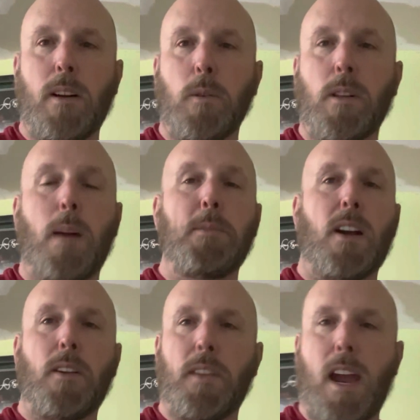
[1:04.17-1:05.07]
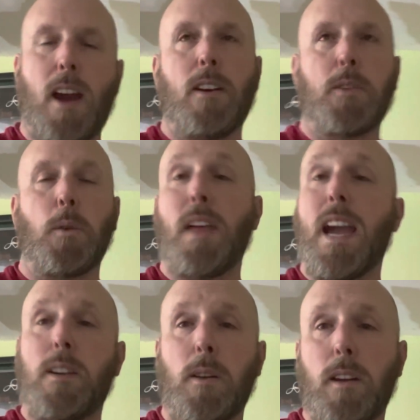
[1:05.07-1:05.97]
clubs that are in the area, so
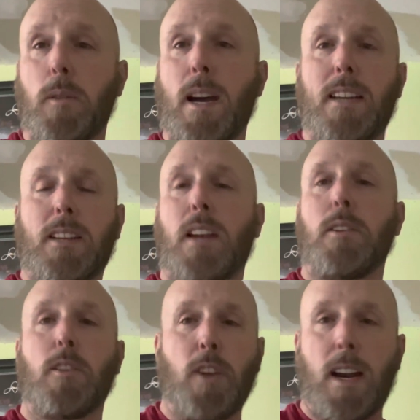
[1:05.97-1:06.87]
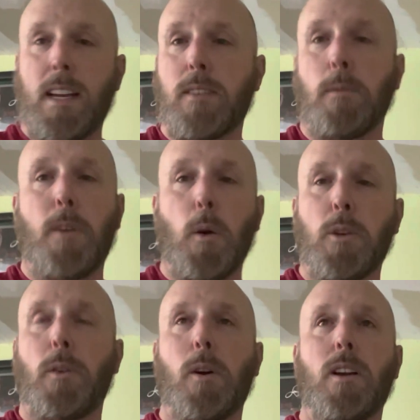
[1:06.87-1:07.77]
thank you to you guys. I know you're trying to get some
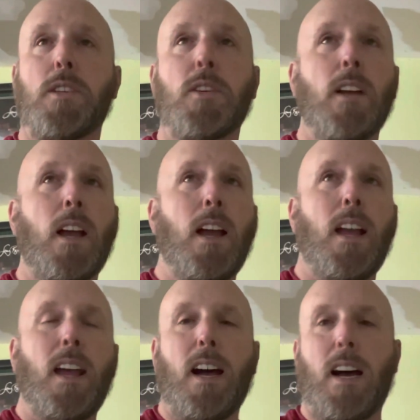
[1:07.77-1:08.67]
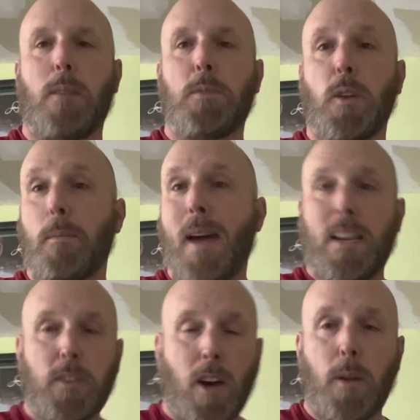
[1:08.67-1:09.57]
folks for us. So the
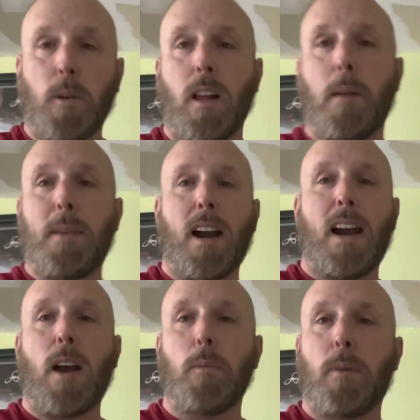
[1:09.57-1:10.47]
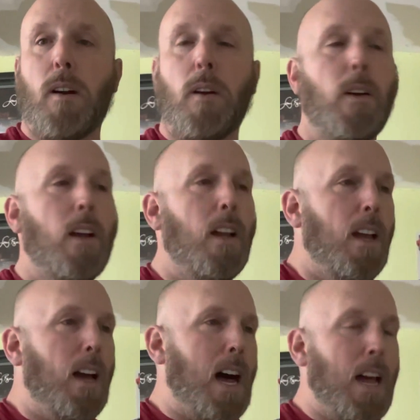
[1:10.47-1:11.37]
Mass Auto Club down in Attleboro,
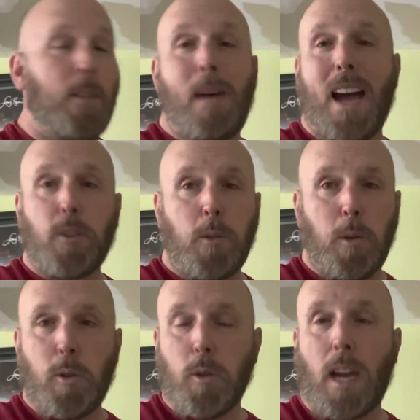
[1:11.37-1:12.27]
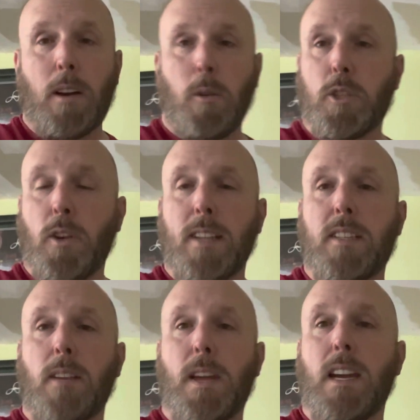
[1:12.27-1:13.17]
and the Mass Cruisers, I know, is trying to
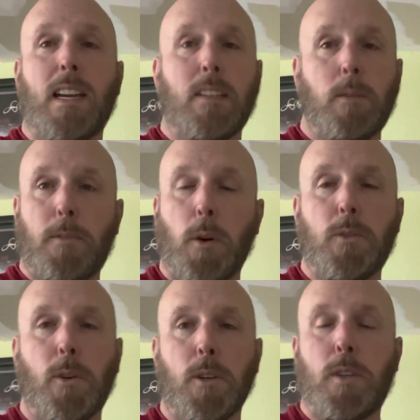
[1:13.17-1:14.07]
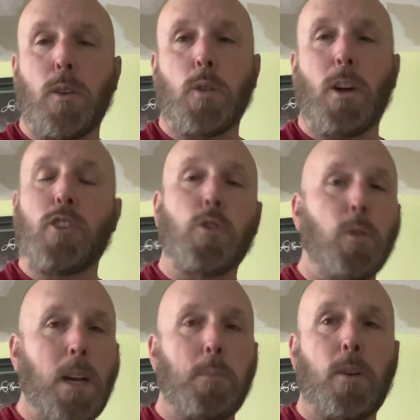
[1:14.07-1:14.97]
see if they can get some folks for us too. So I
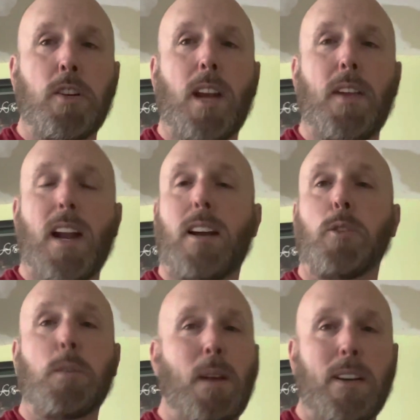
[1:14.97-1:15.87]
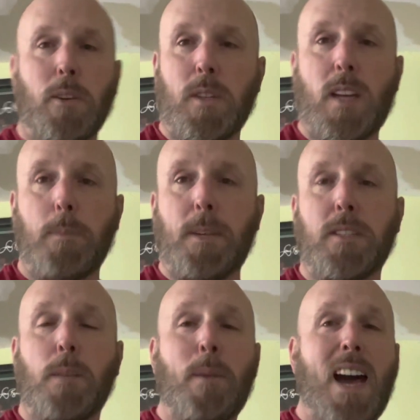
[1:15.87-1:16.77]
truly appreciate that. I know Spindles has helped
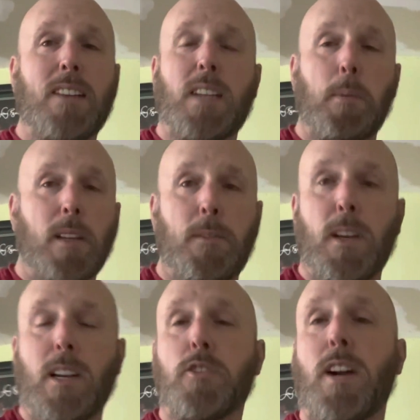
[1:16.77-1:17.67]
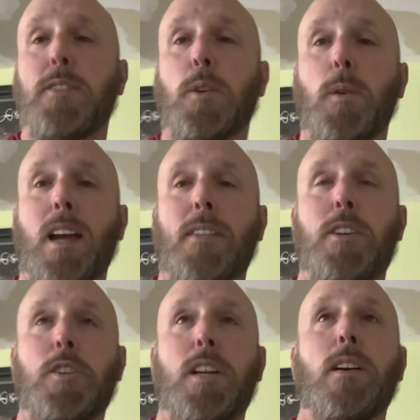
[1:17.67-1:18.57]
us in the past. I believe they're going to try to again
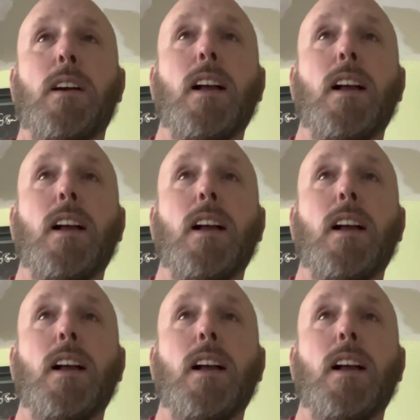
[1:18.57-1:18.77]
this year.